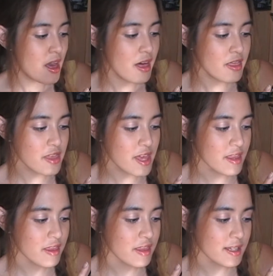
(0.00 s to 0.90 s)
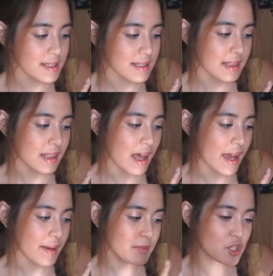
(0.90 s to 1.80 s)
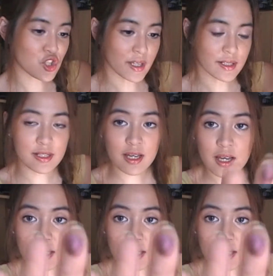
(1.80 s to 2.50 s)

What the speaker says: And then this magenta